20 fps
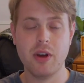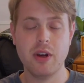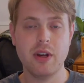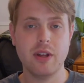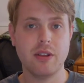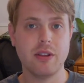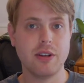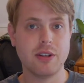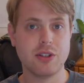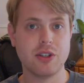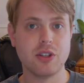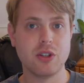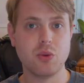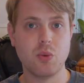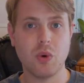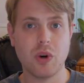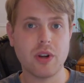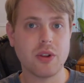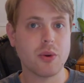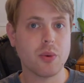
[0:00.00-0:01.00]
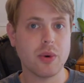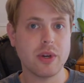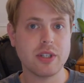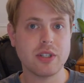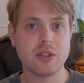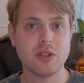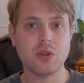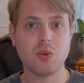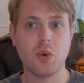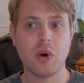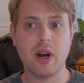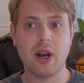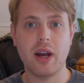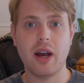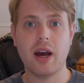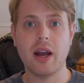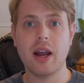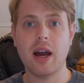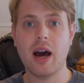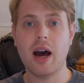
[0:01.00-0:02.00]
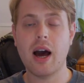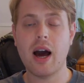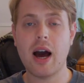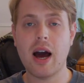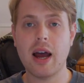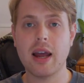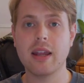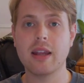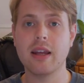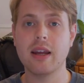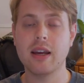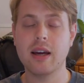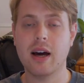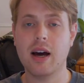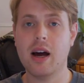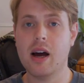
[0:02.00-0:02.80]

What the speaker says: This is one of the reasons why I highly,